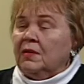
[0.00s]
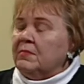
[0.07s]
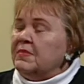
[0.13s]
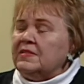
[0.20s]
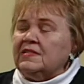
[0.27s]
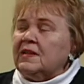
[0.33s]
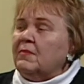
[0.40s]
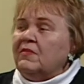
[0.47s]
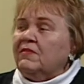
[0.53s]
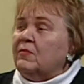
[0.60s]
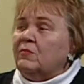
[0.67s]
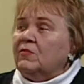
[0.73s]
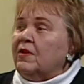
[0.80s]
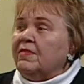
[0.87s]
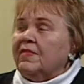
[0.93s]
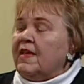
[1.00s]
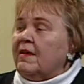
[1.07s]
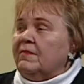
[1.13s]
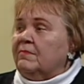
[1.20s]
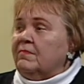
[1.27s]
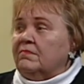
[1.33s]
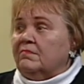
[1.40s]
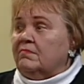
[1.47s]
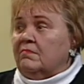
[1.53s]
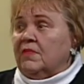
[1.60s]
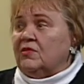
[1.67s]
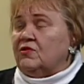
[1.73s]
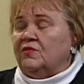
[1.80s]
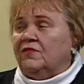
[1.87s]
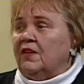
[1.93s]
But some of them weren't that
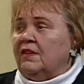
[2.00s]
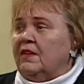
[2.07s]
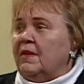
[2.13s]
much fun.